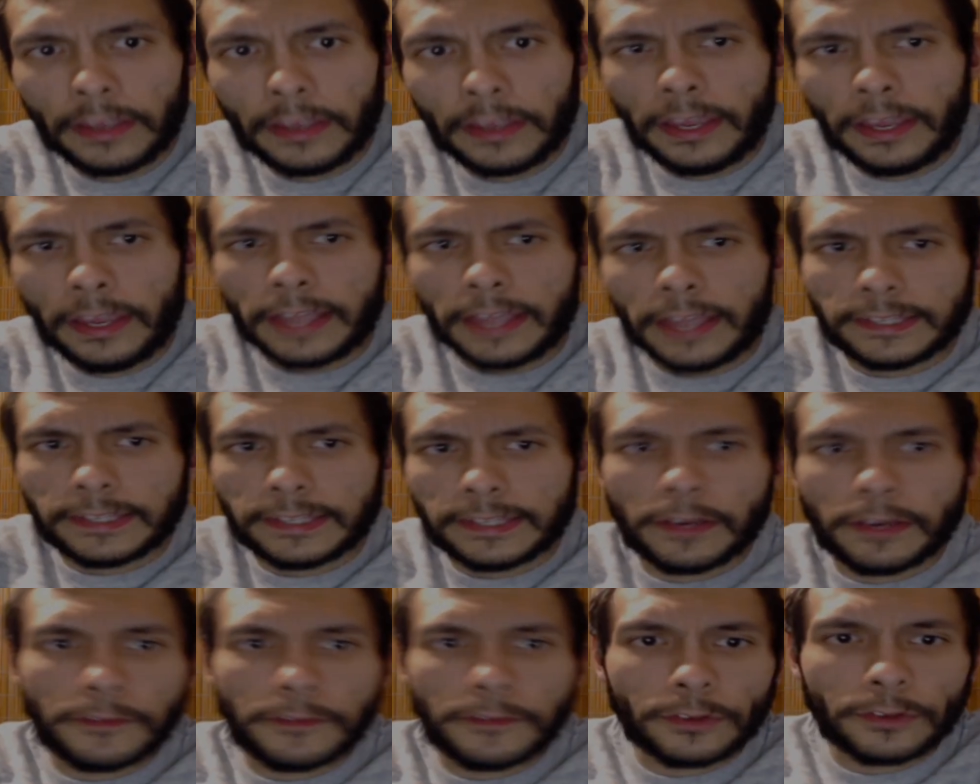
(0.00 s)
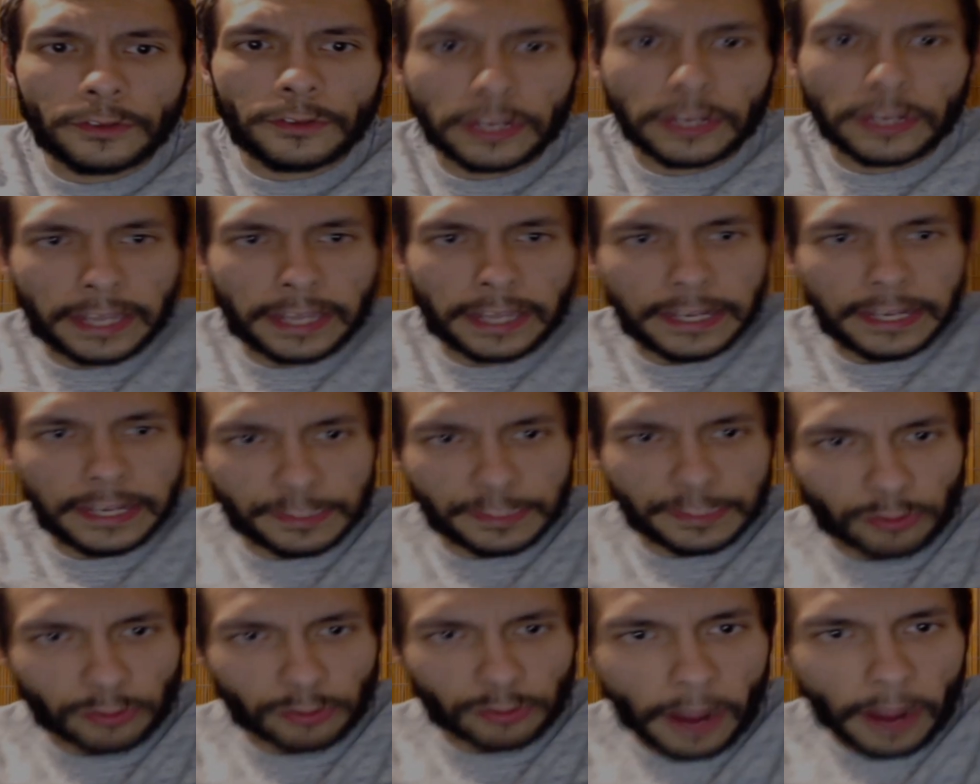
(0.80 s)
And so if you looked at his
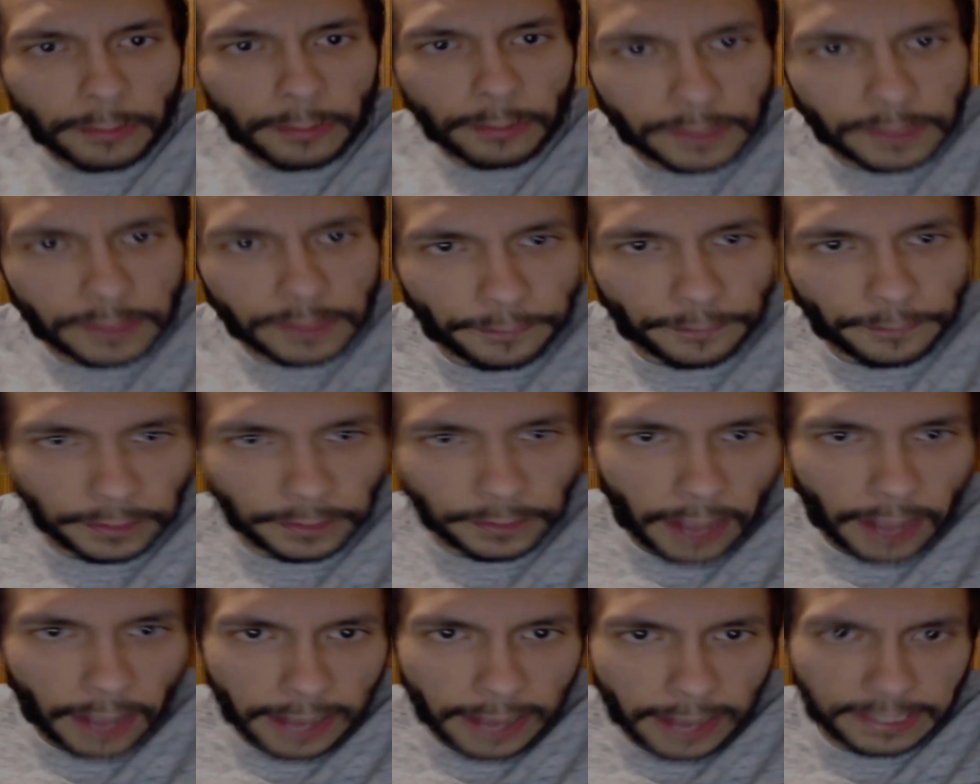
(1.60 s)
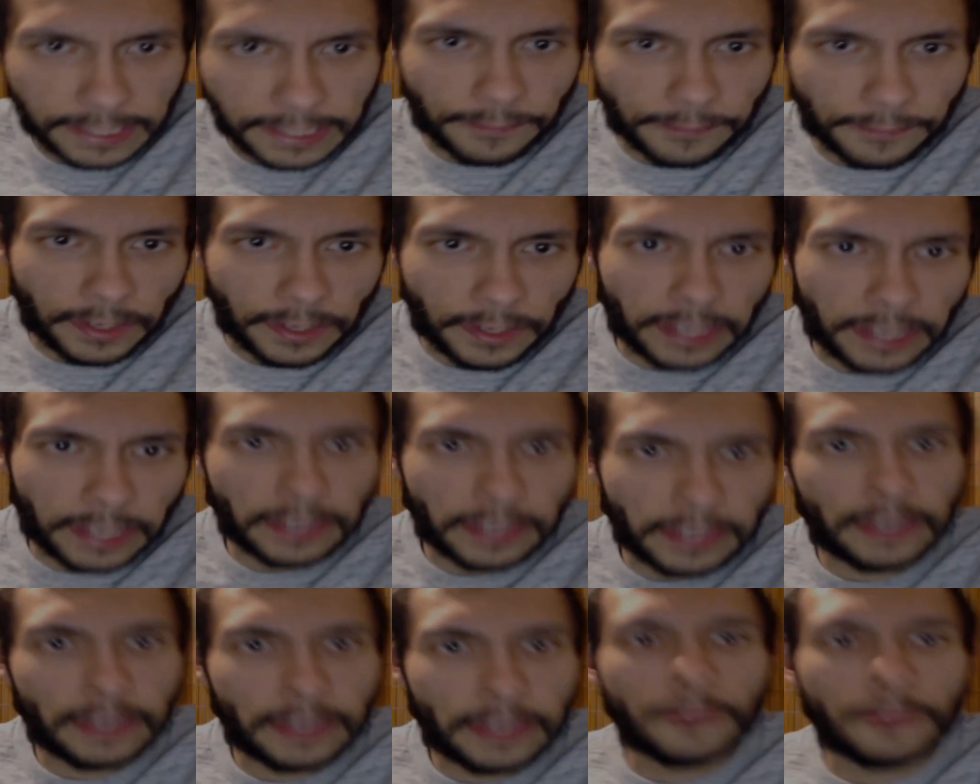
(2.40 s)
problems of philosophy,
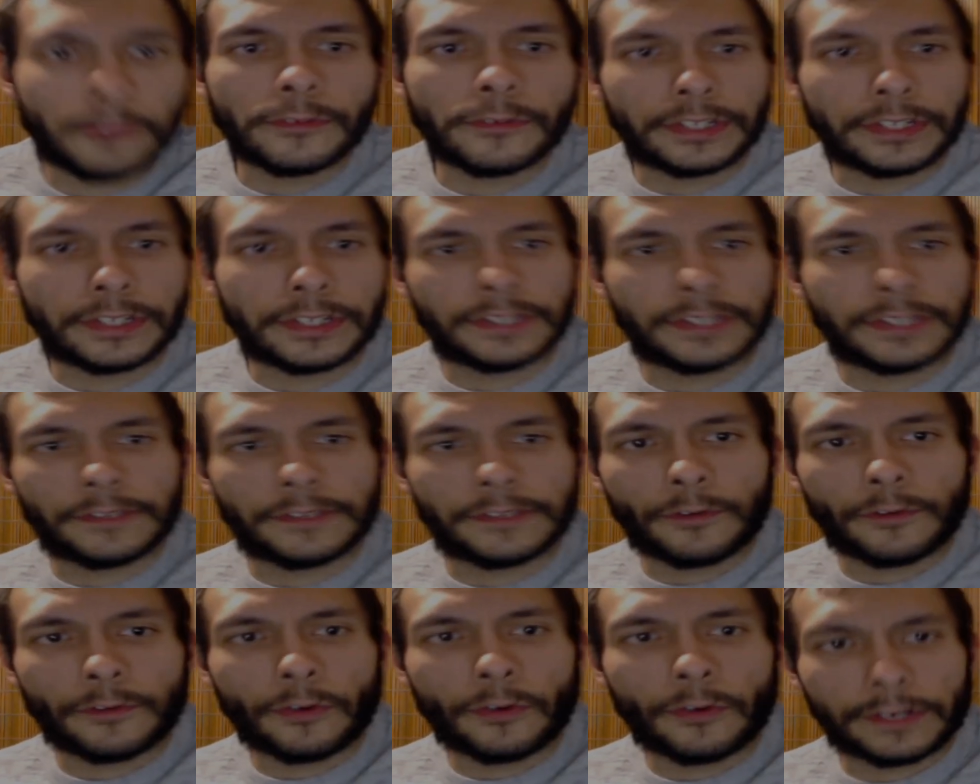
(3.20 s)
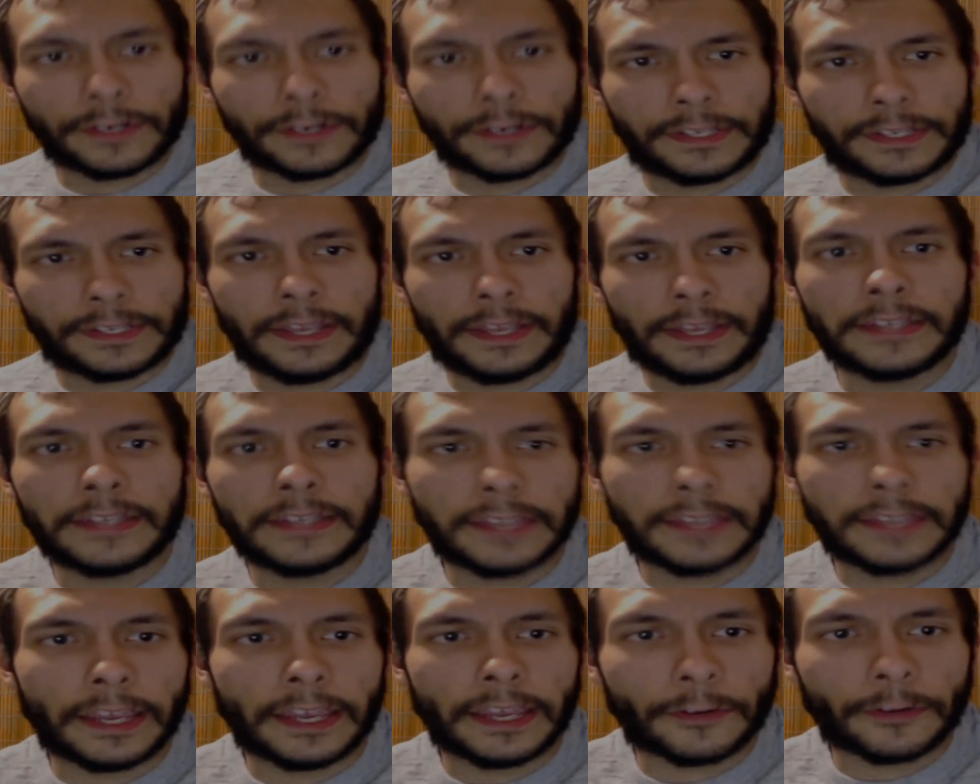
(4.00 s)
which is of course
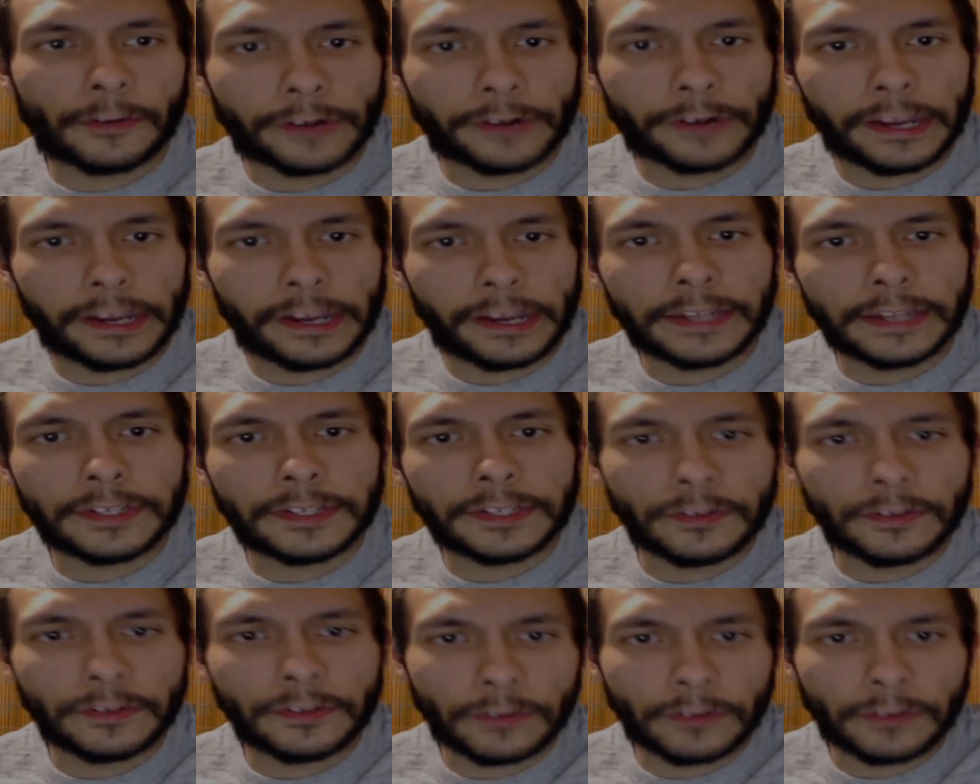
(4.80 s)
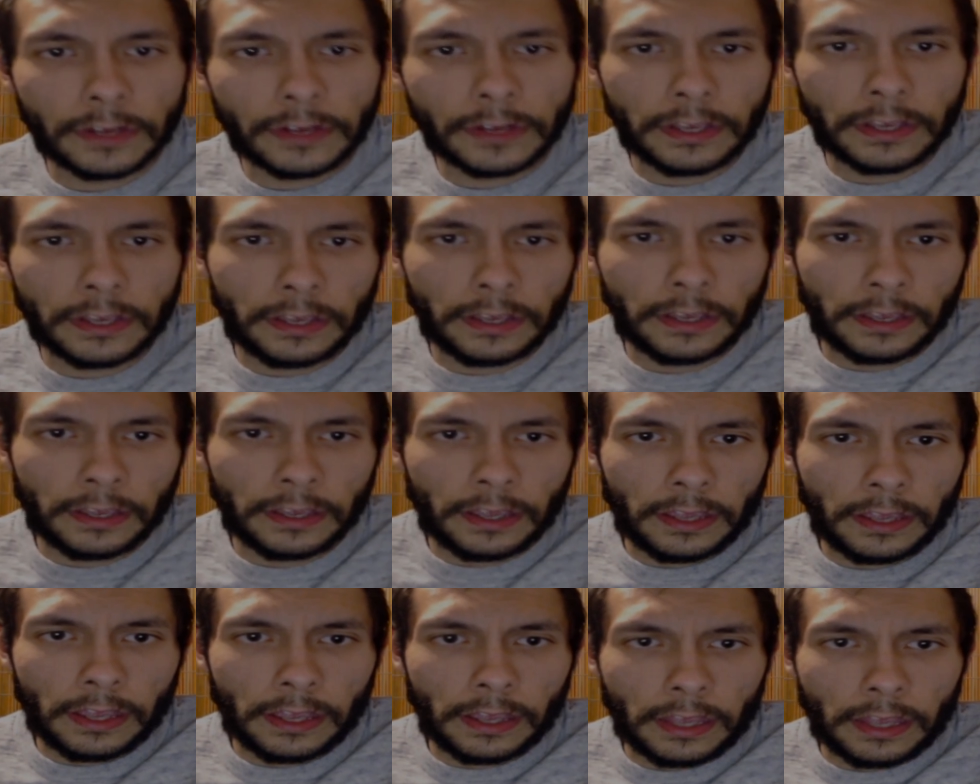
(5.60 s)
his inquiry into
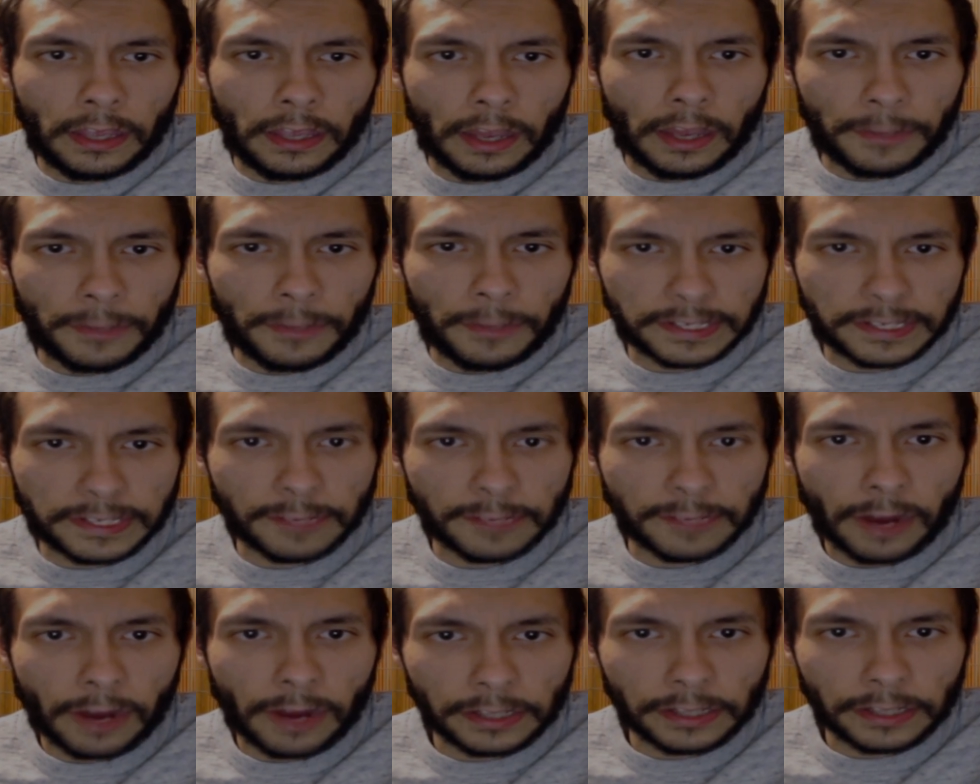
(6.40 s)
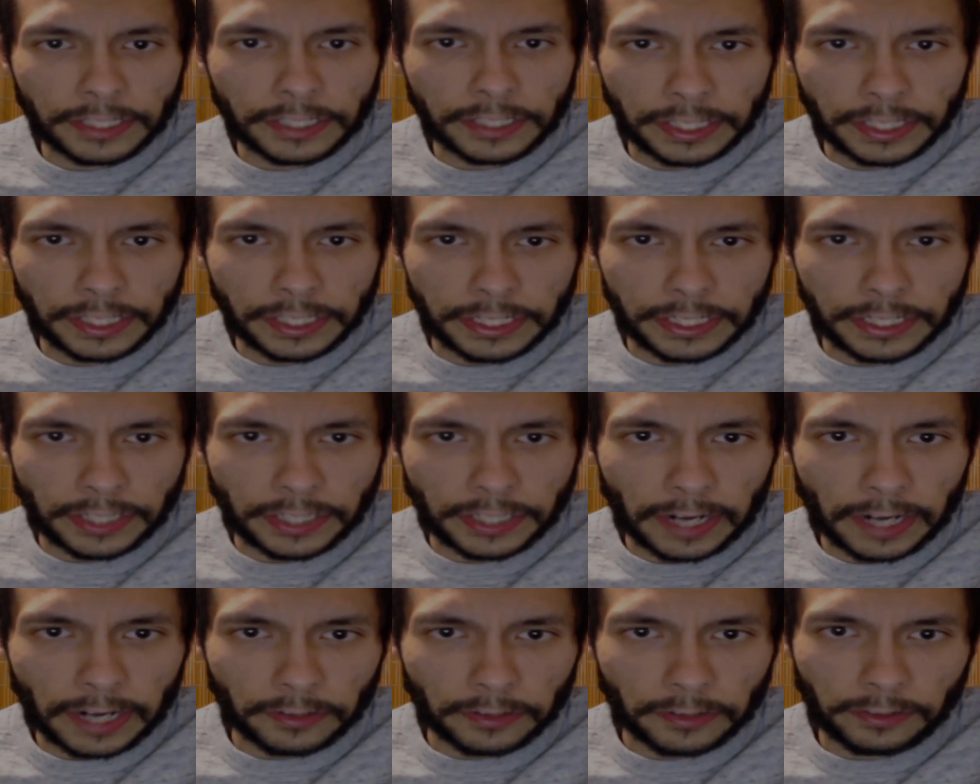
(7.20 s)
epistemology in
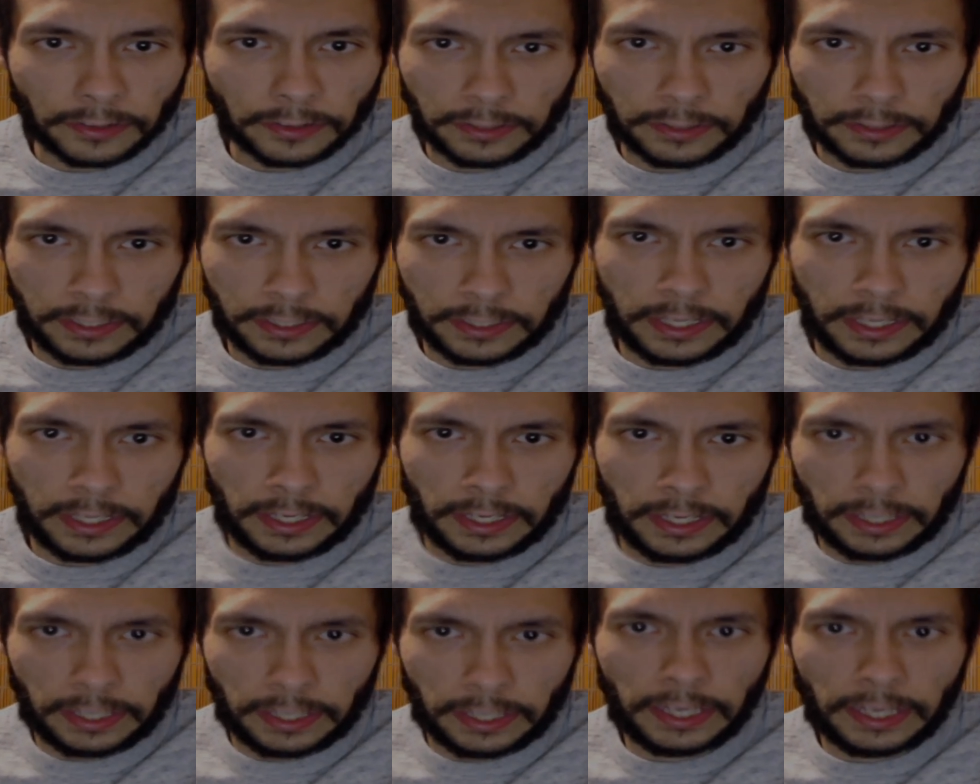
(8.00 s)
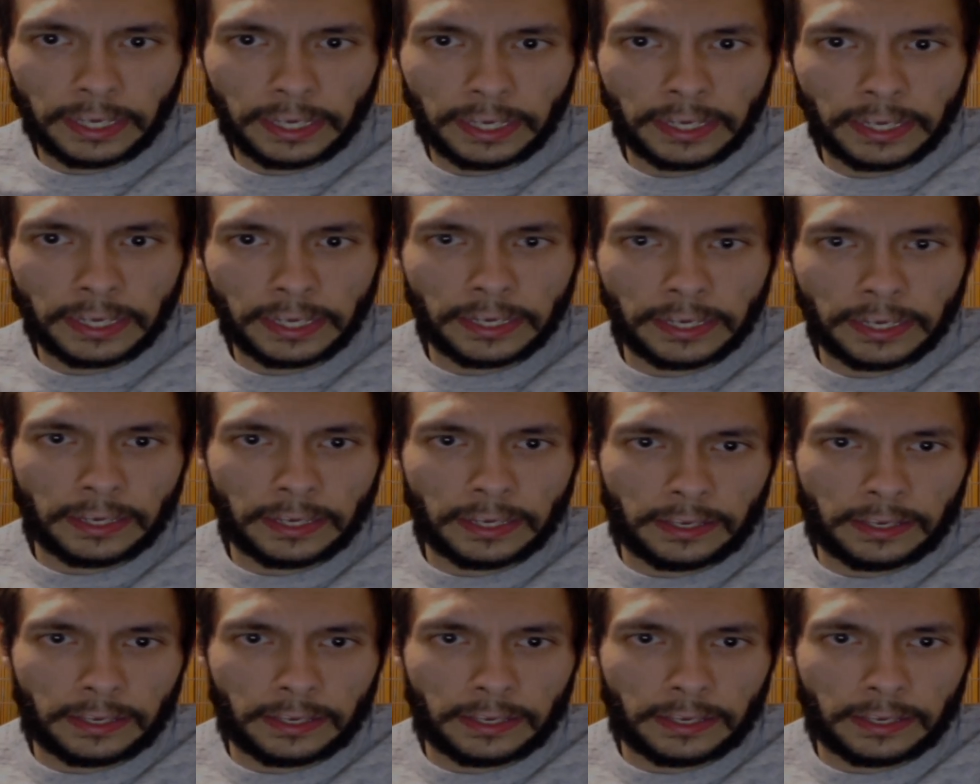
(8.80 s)
general, he